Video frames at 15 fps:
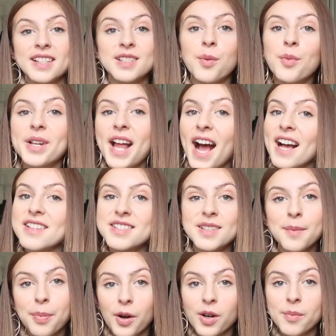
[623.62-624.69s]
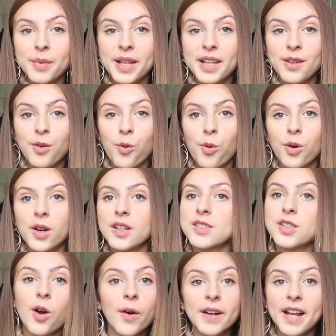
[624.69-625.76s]
someone has an apartment or
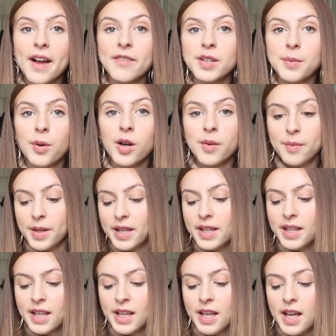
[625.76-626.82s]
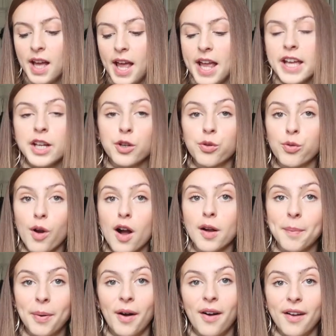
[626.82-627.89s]
is going to have an apartment, a
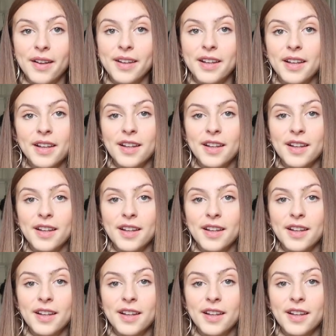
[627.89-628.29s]
crock pot.